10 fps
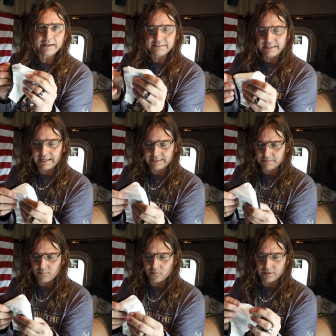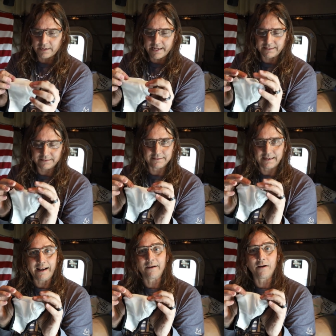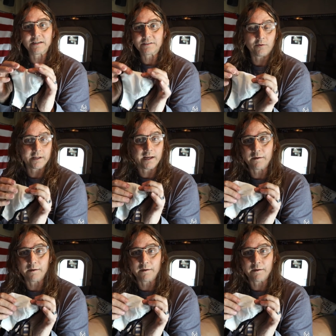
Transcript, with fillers: It's got the more like, I don't know if you want